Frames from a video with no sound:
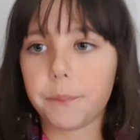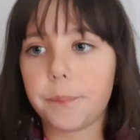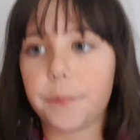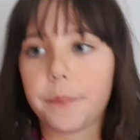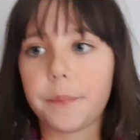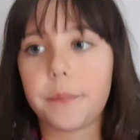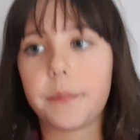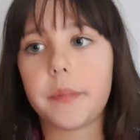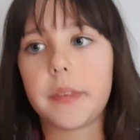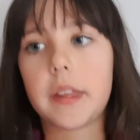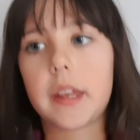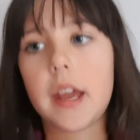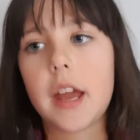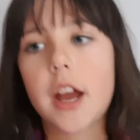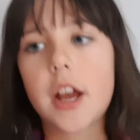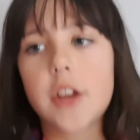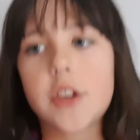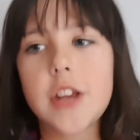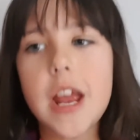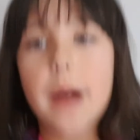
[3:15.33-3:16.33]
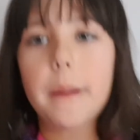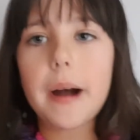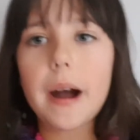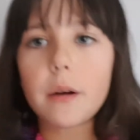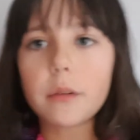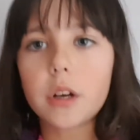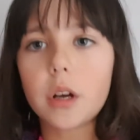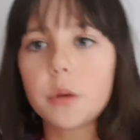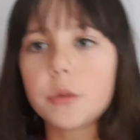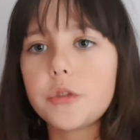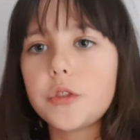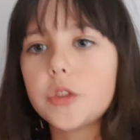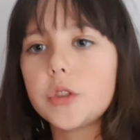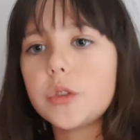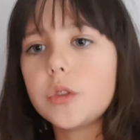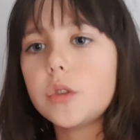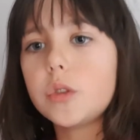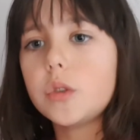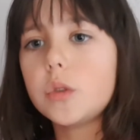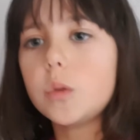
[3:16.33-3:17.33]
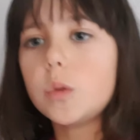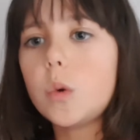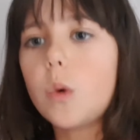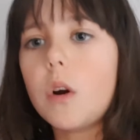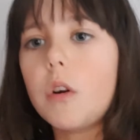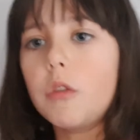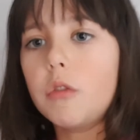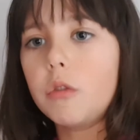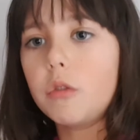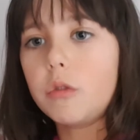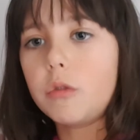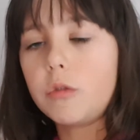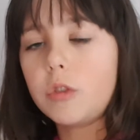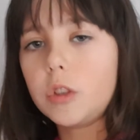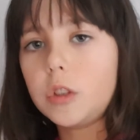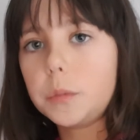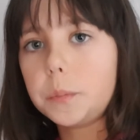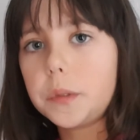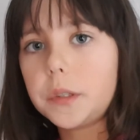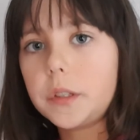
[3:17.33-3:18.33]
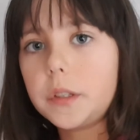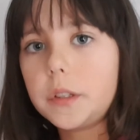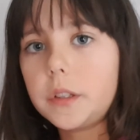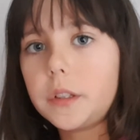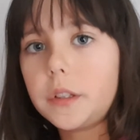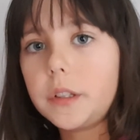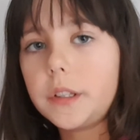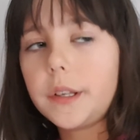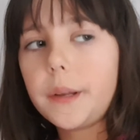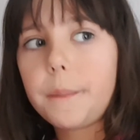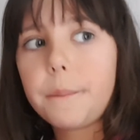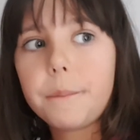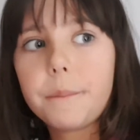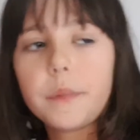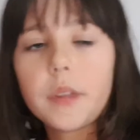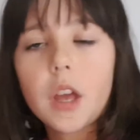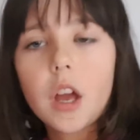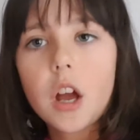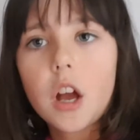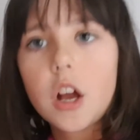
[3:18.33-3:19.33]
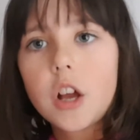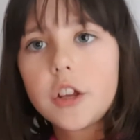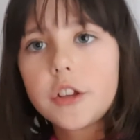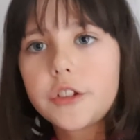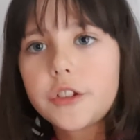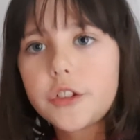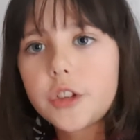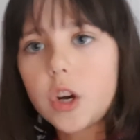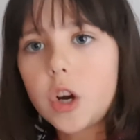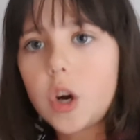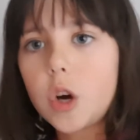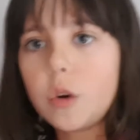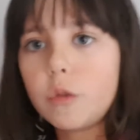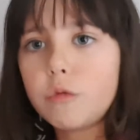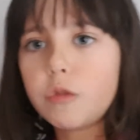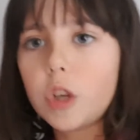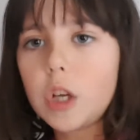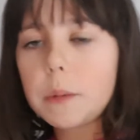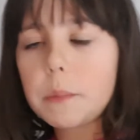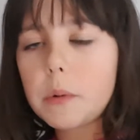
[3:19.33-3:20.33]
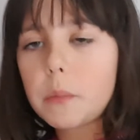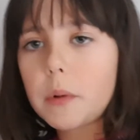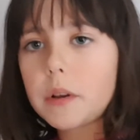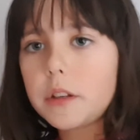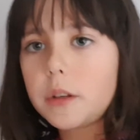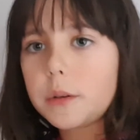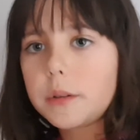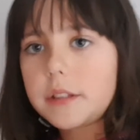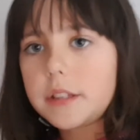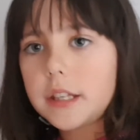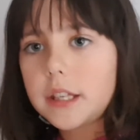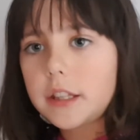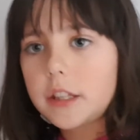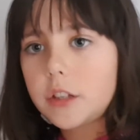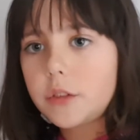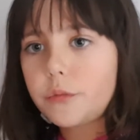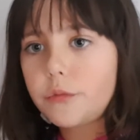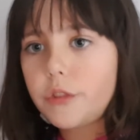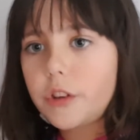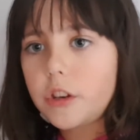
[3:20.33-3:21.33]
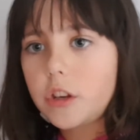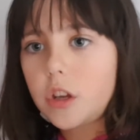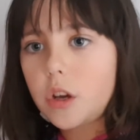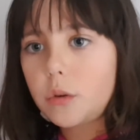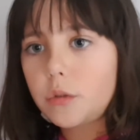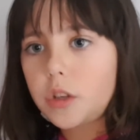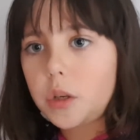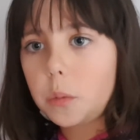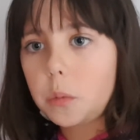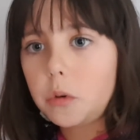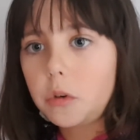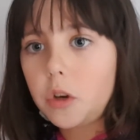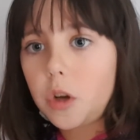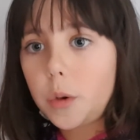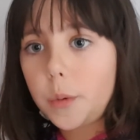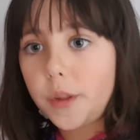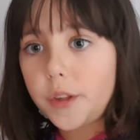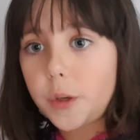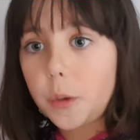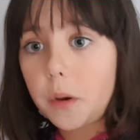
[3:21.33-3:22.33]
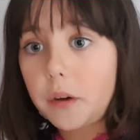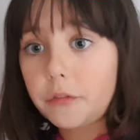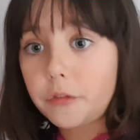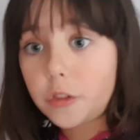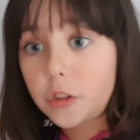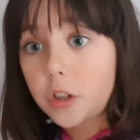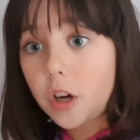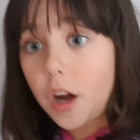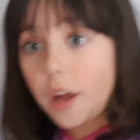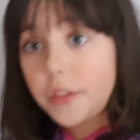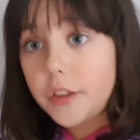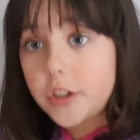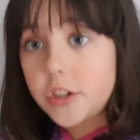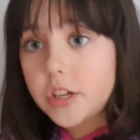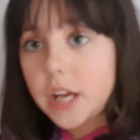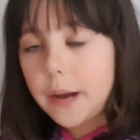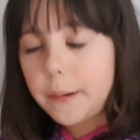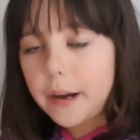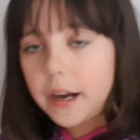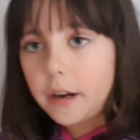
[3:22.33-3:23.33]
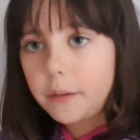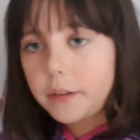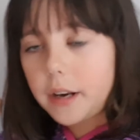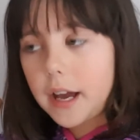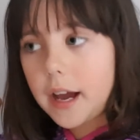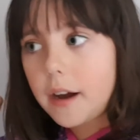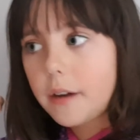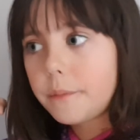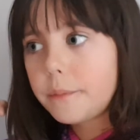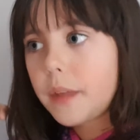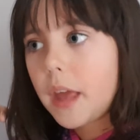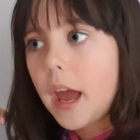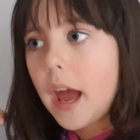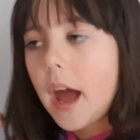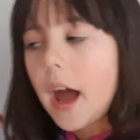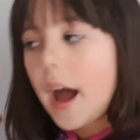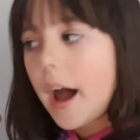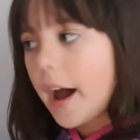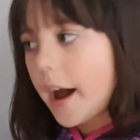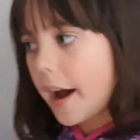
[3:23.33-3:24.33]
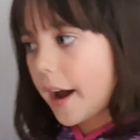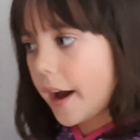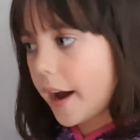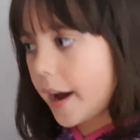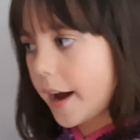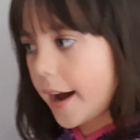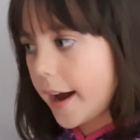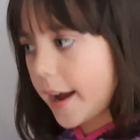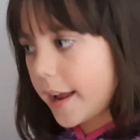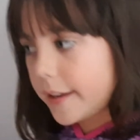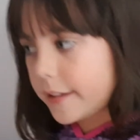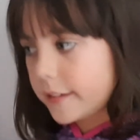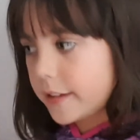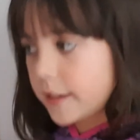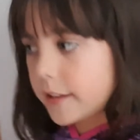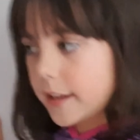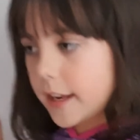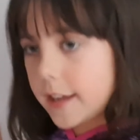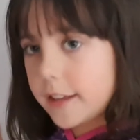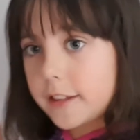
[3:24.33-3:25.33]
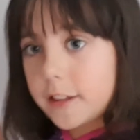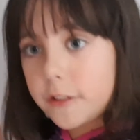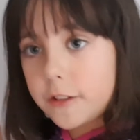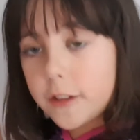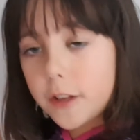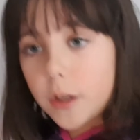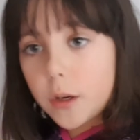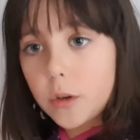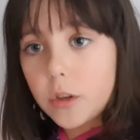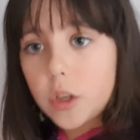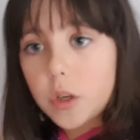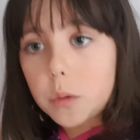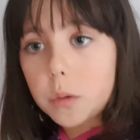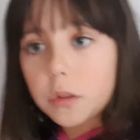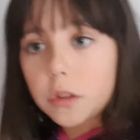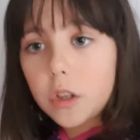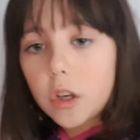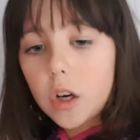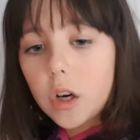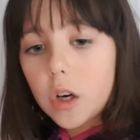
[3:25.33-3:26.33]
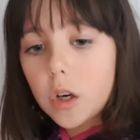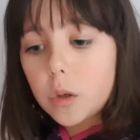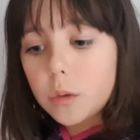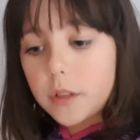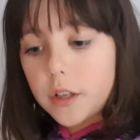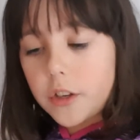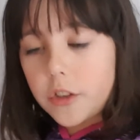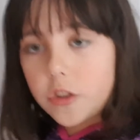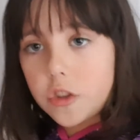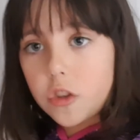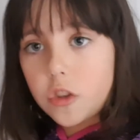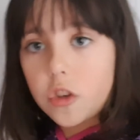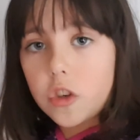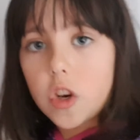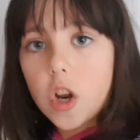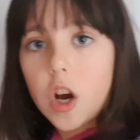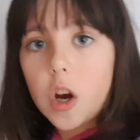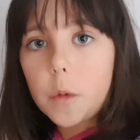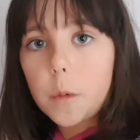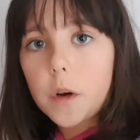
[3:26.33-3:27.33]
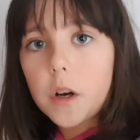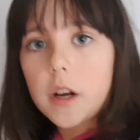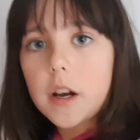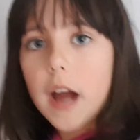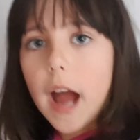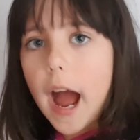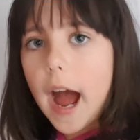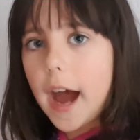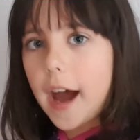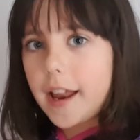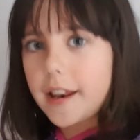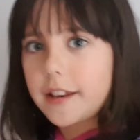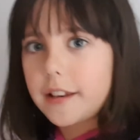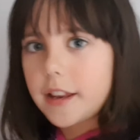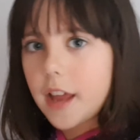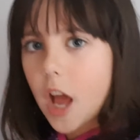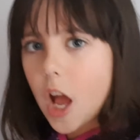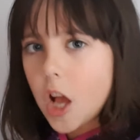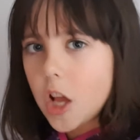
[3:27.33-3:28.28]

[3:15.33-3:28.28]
da, Shout out goes to Ruben. So, Ruben, when you see this video, you will know that you have got the shout out now. And Daisy Do, you will know, Ninja Noah, and